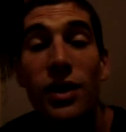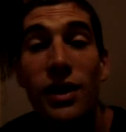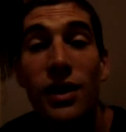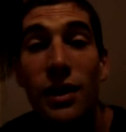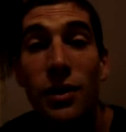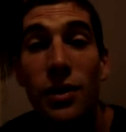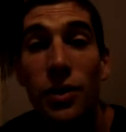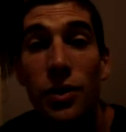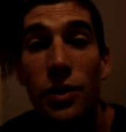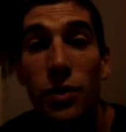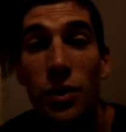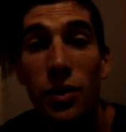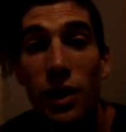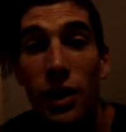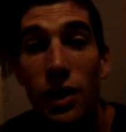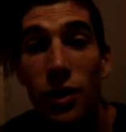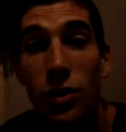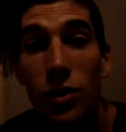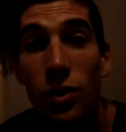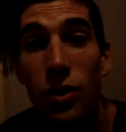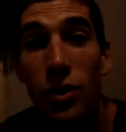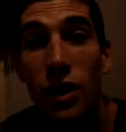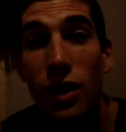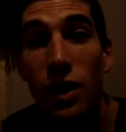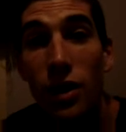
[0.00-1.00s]
and that was really
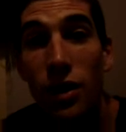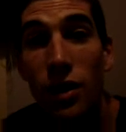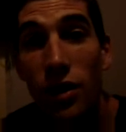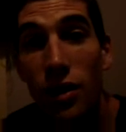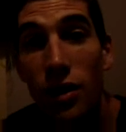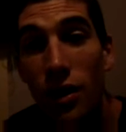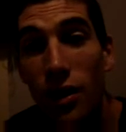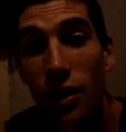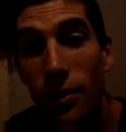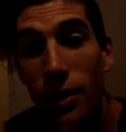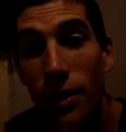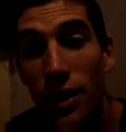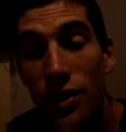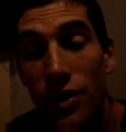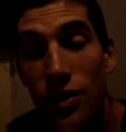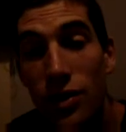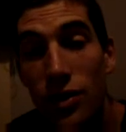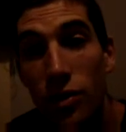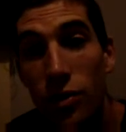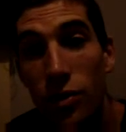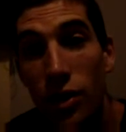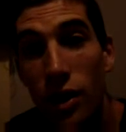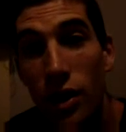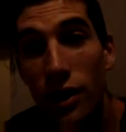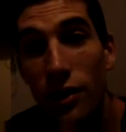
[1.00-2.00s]
good and I managed
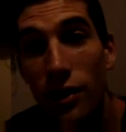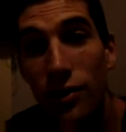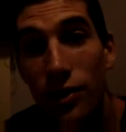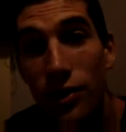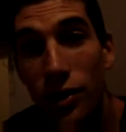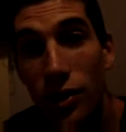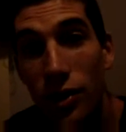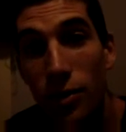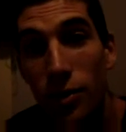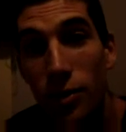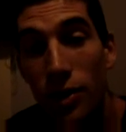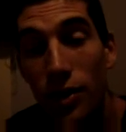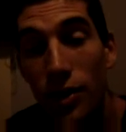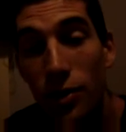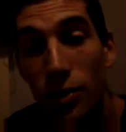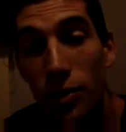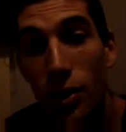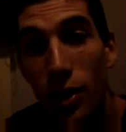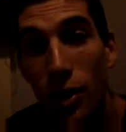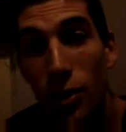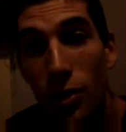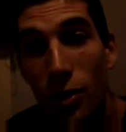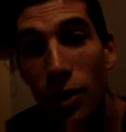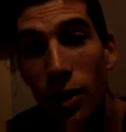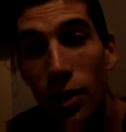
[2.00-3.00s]
to write a sermon as
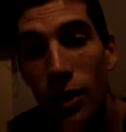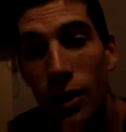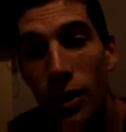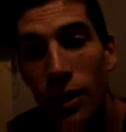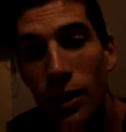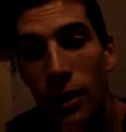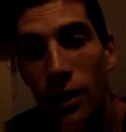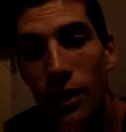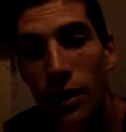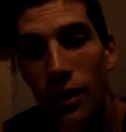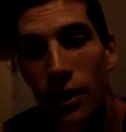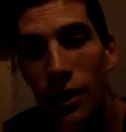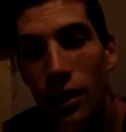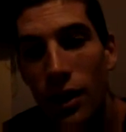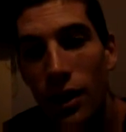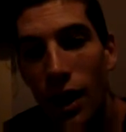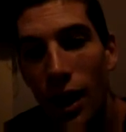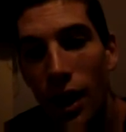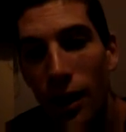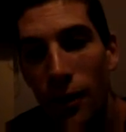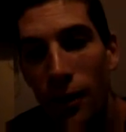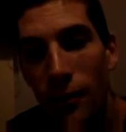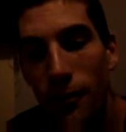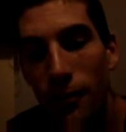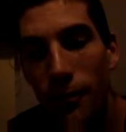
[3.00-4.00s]
well.
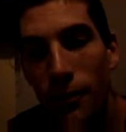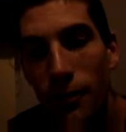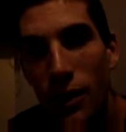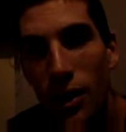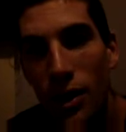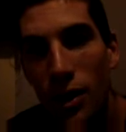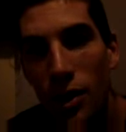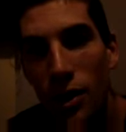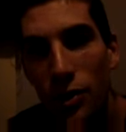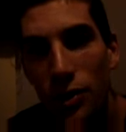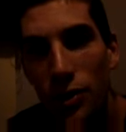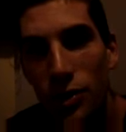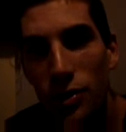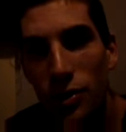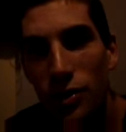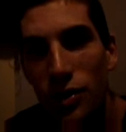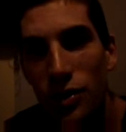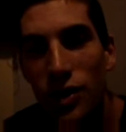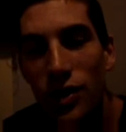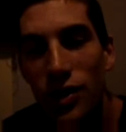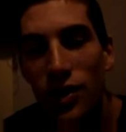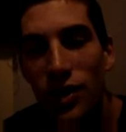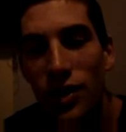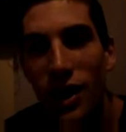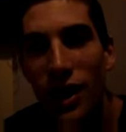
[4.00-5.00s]
Um, it's good
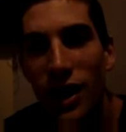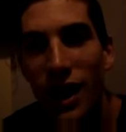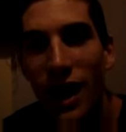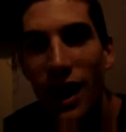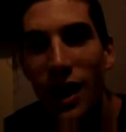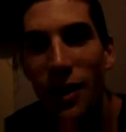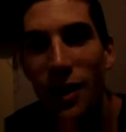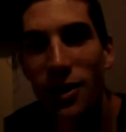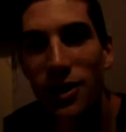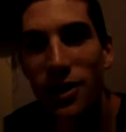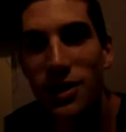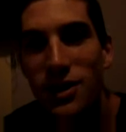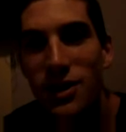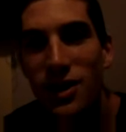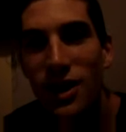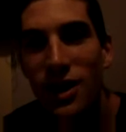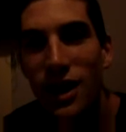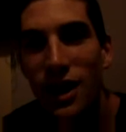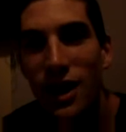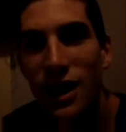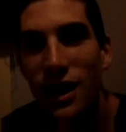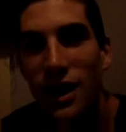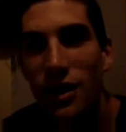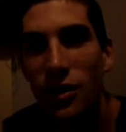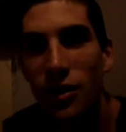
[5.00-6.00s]
to see how much
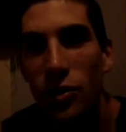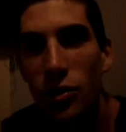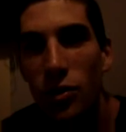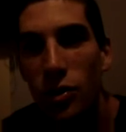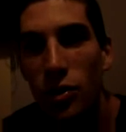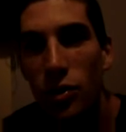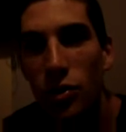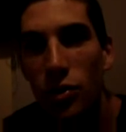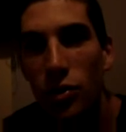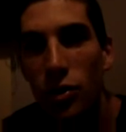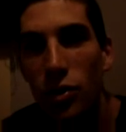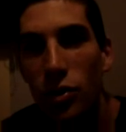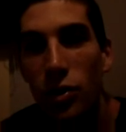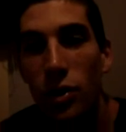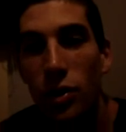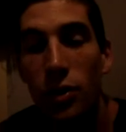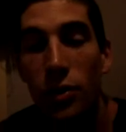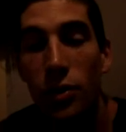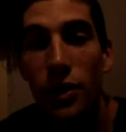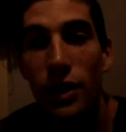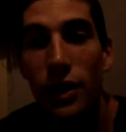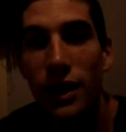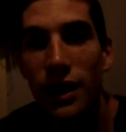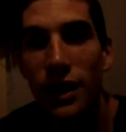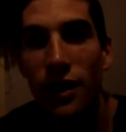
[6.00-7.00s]
they grew
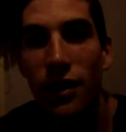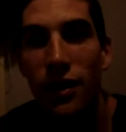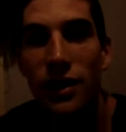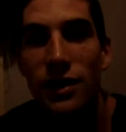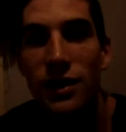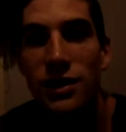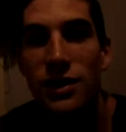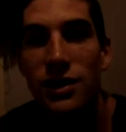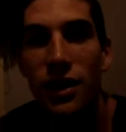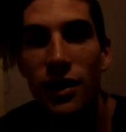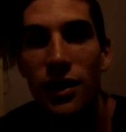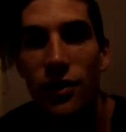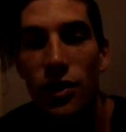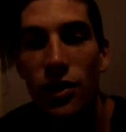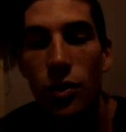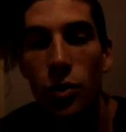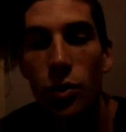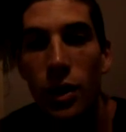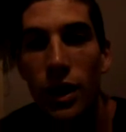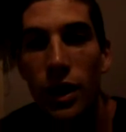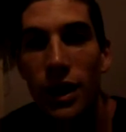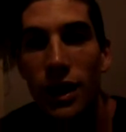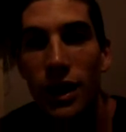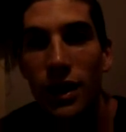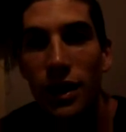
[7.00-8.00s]
and were encouraged over the
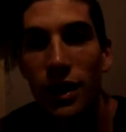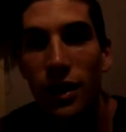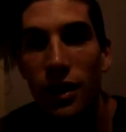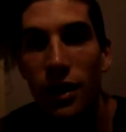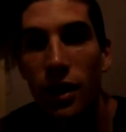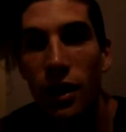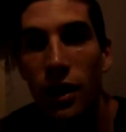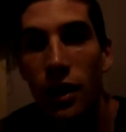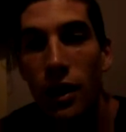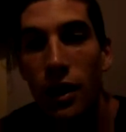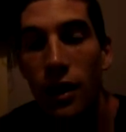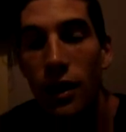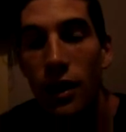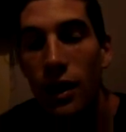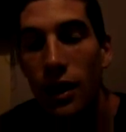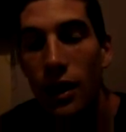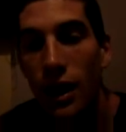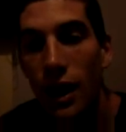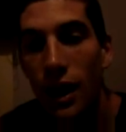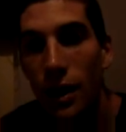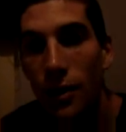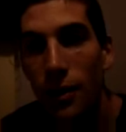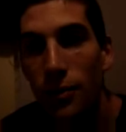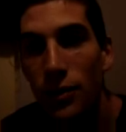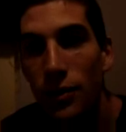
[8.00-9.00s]
week and
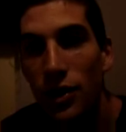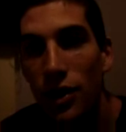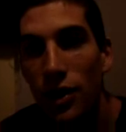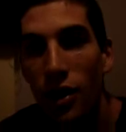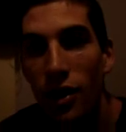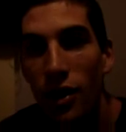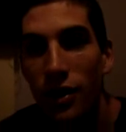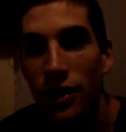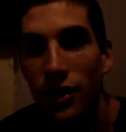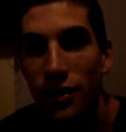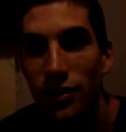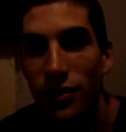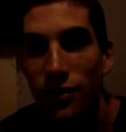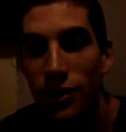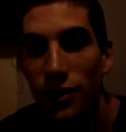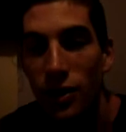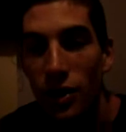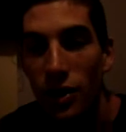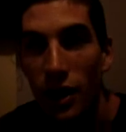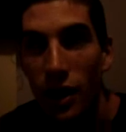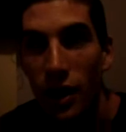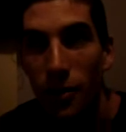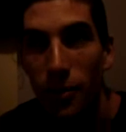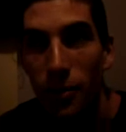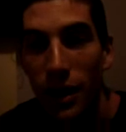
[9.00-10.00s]
um, so I
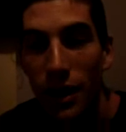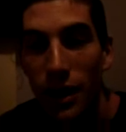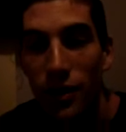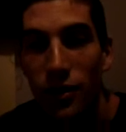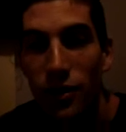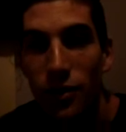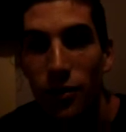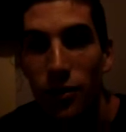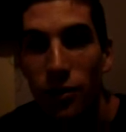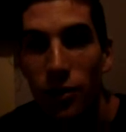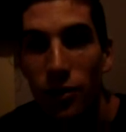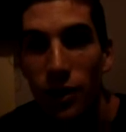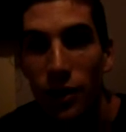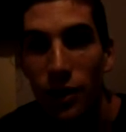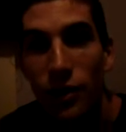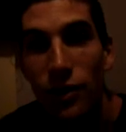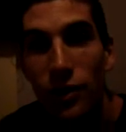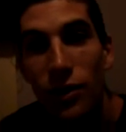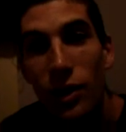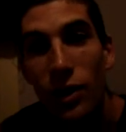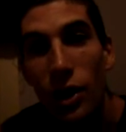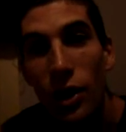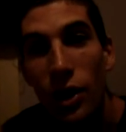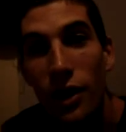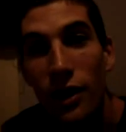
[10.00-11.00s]
feel like I made some friends
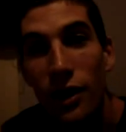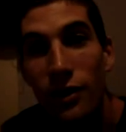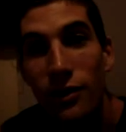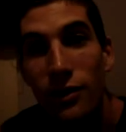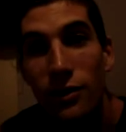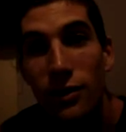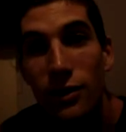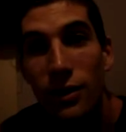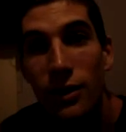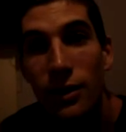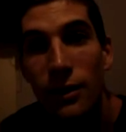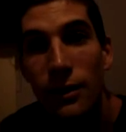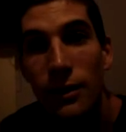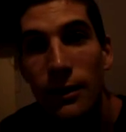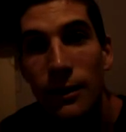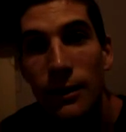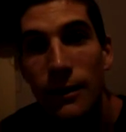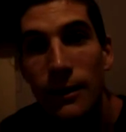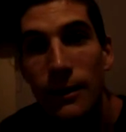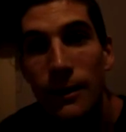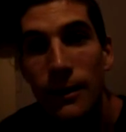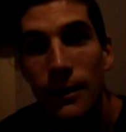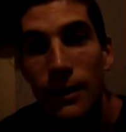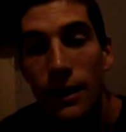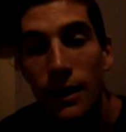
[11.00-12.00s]
for life.
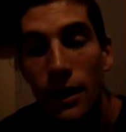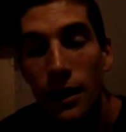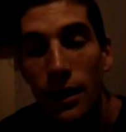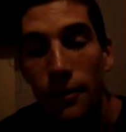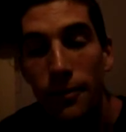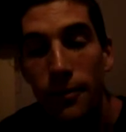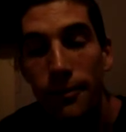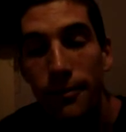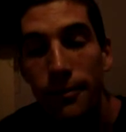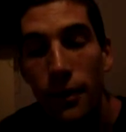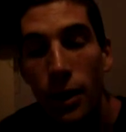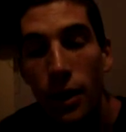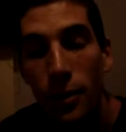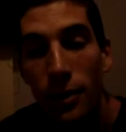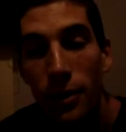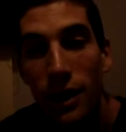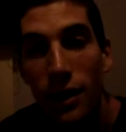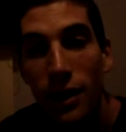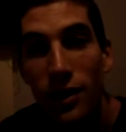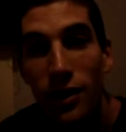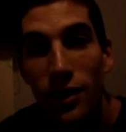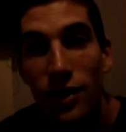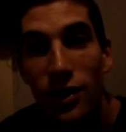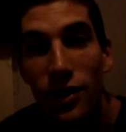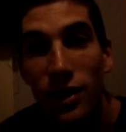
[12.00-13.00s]
Um, I'm
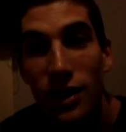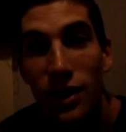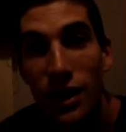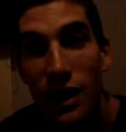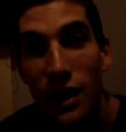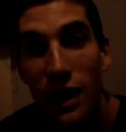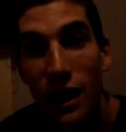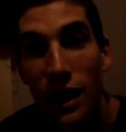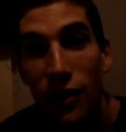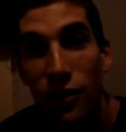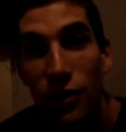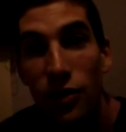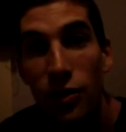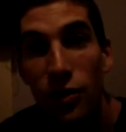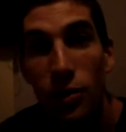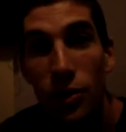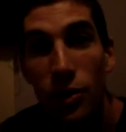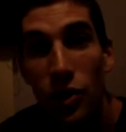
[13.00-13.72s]
now in Sydney now for